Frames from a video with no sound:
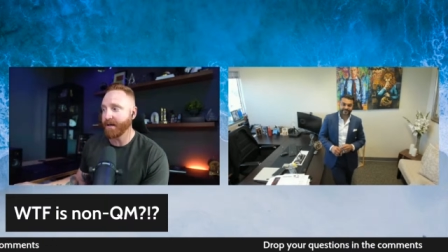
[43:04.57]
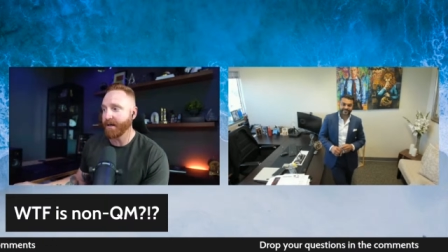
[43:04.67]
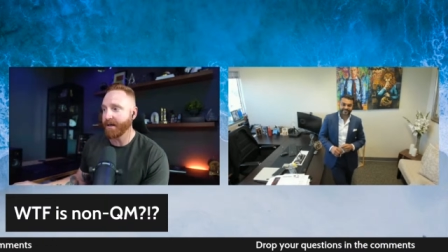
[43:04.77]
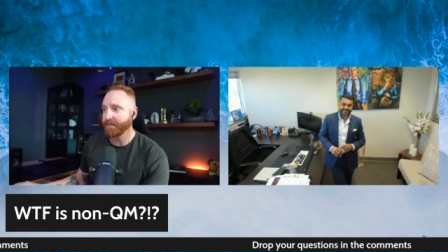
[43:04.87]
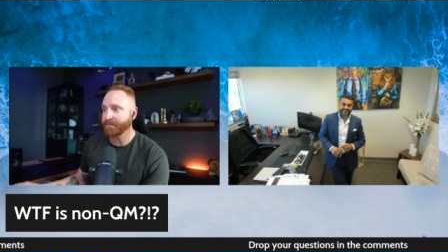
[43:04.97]

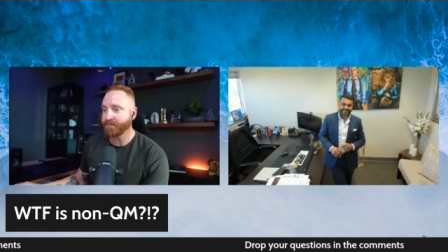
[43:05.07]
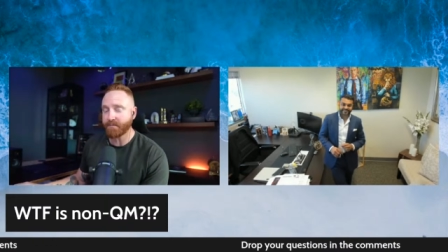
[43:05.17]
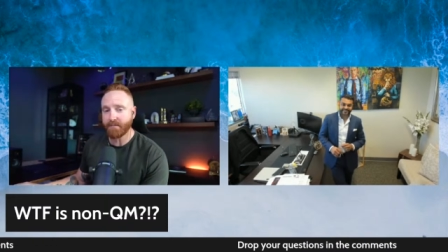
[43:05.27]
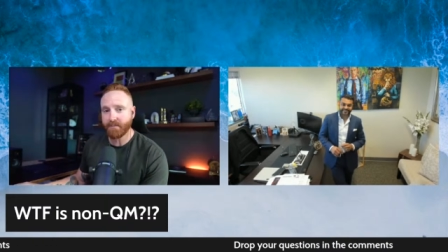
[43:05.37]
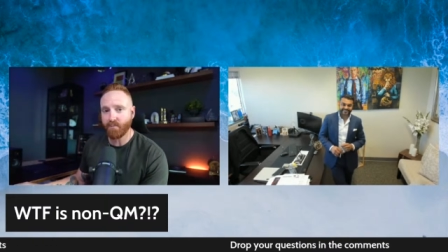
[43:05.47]
Um,
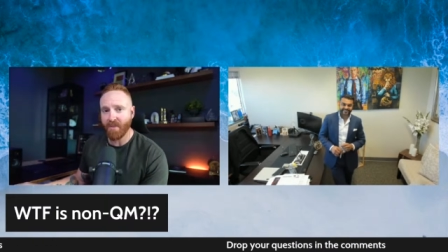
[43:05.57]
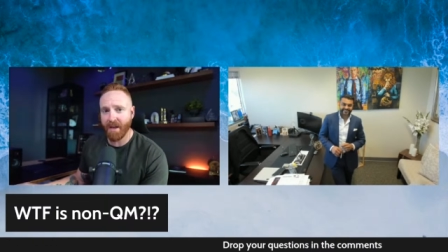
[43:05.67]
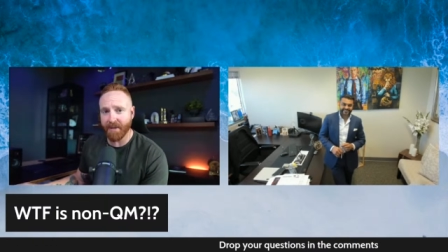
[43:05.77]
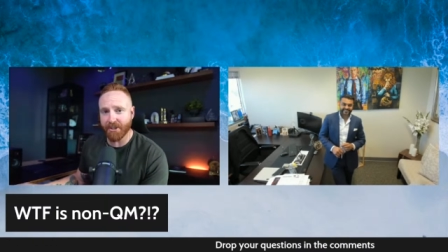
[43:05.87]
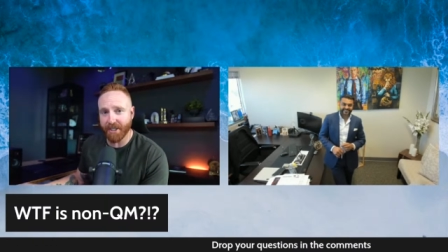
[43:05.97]

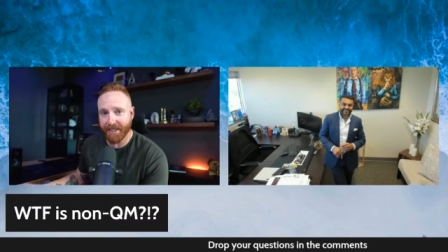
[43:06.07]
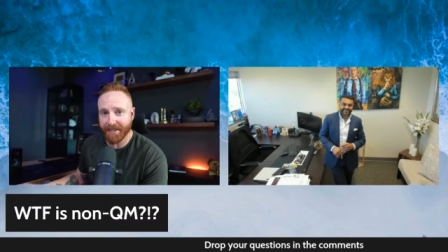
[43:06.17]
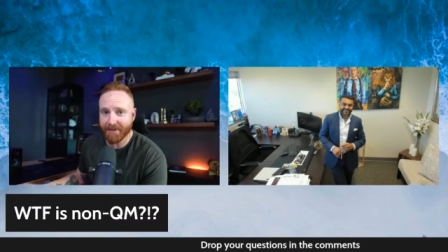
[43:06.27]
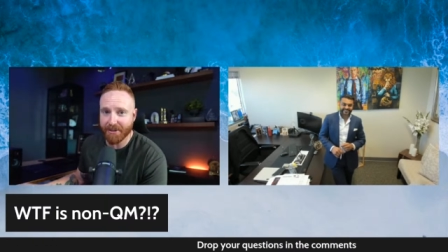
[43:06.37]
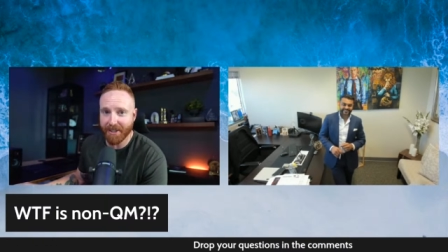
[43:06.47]
I'm going to try
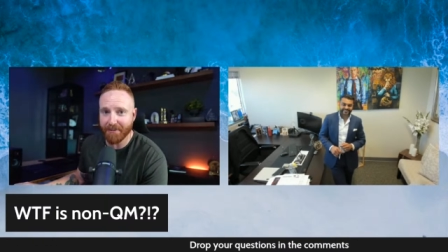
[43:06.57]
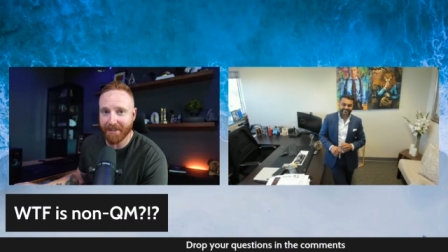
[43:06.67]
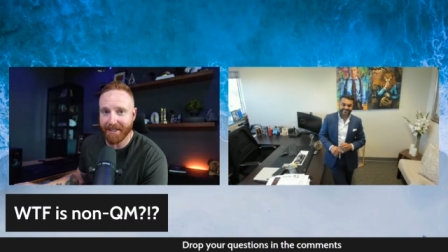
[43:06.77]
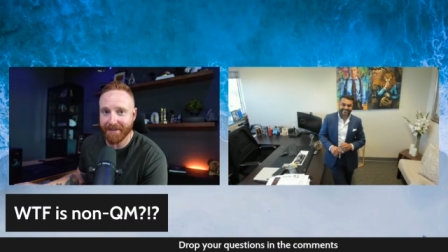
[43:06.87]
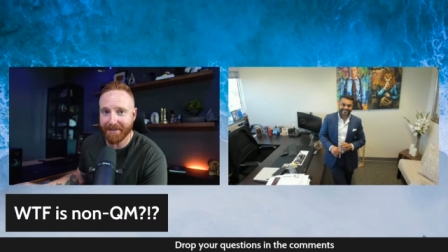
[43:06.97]
to soft
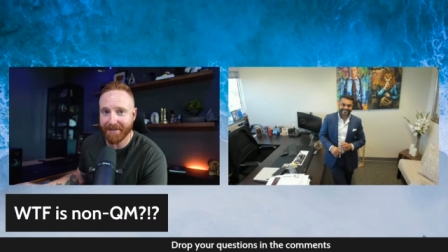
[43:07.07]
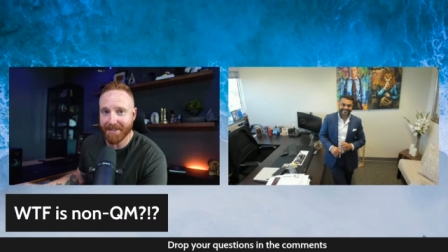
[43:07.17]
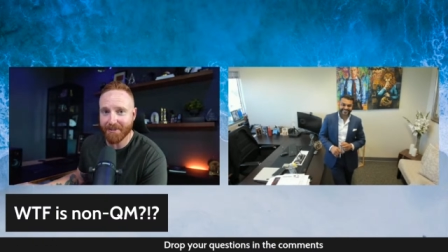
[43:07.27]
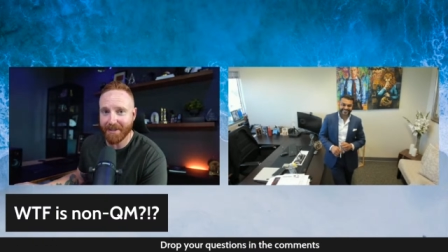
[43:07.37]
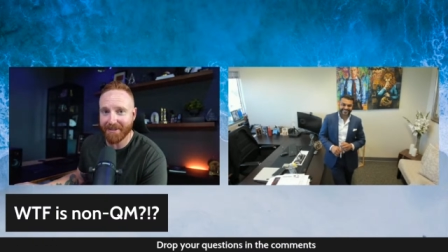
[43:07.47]
land
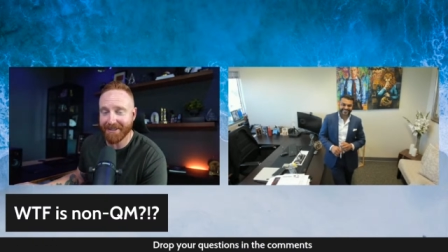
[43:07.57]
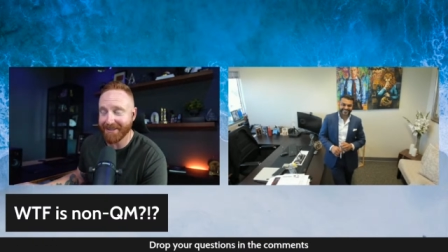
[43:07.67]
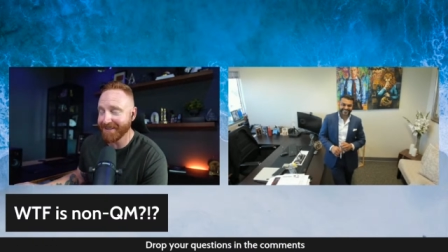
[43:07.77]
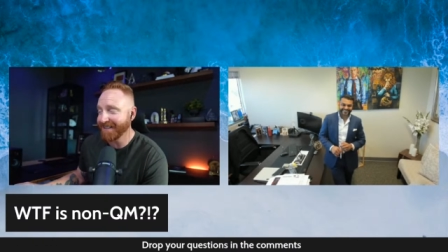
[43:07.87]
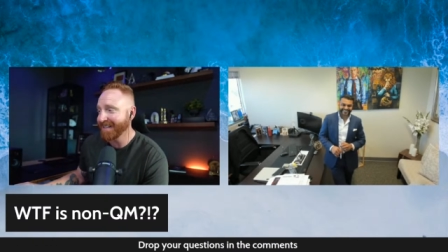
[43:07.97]
this
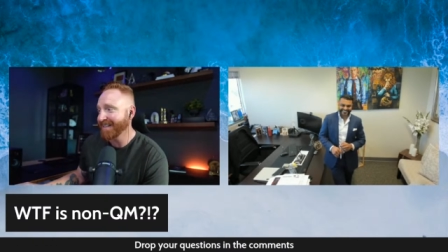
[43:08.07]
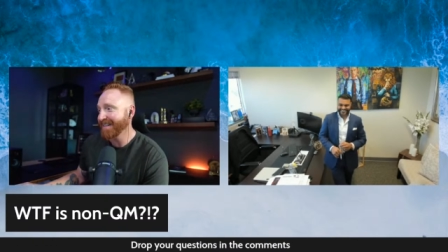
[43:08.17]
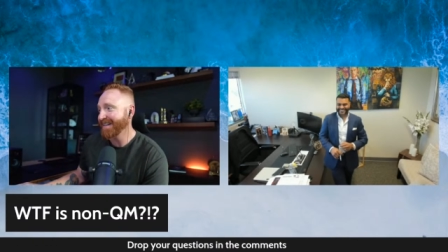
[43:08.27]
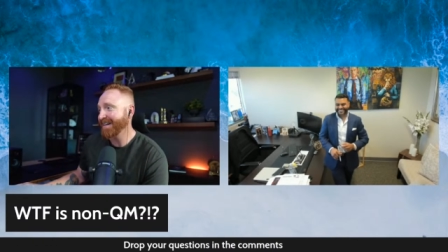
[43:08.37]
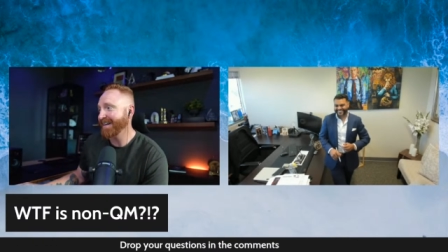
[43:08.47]
webinar
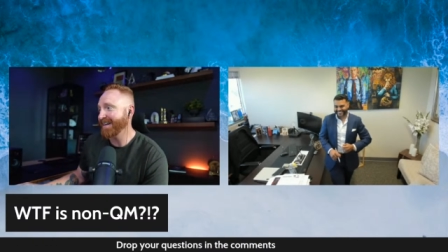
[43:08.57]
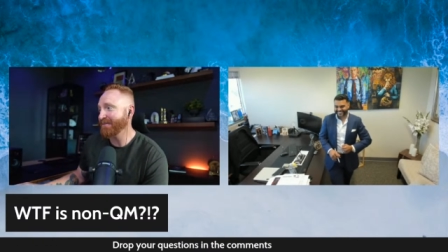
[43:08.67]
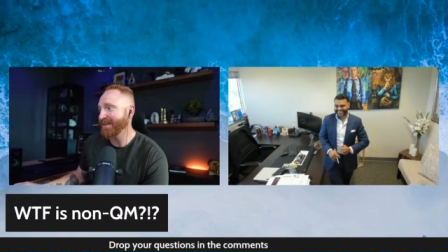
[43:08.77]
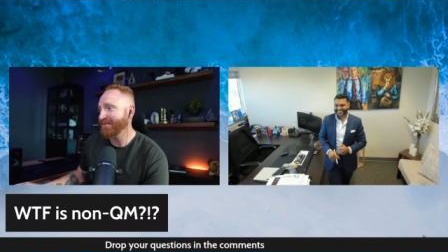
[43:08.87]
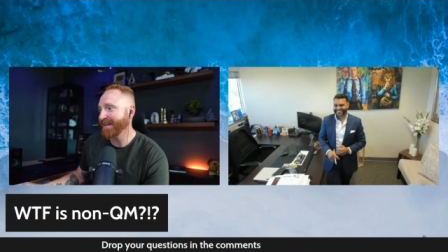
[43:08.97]
uh, if
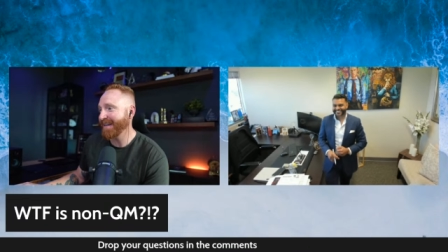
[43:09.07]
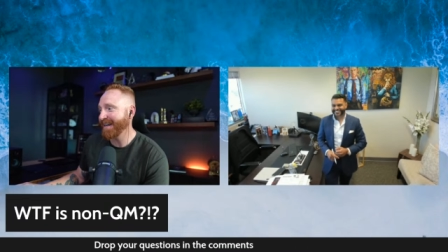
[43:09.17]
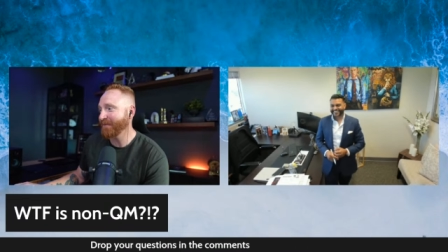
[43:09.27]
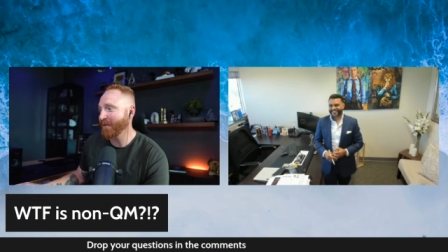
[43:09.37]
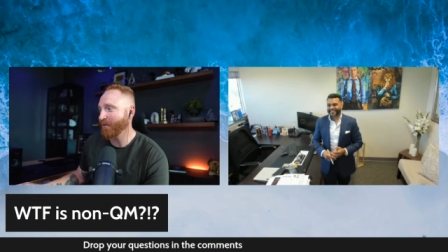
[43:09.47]
if I
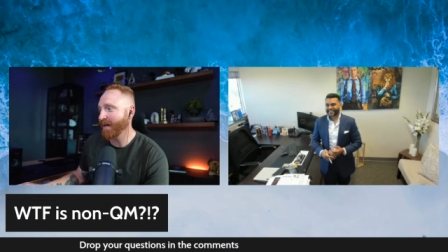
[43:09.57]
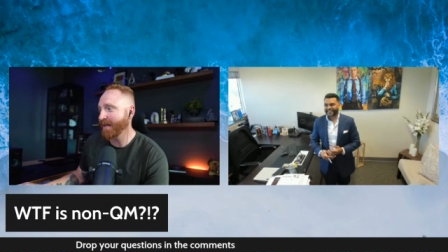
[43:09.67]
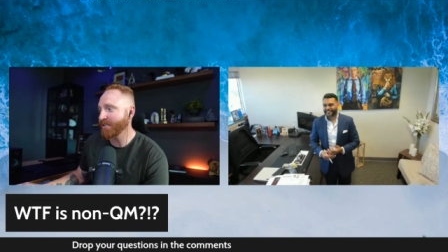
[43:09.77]
can with Raj.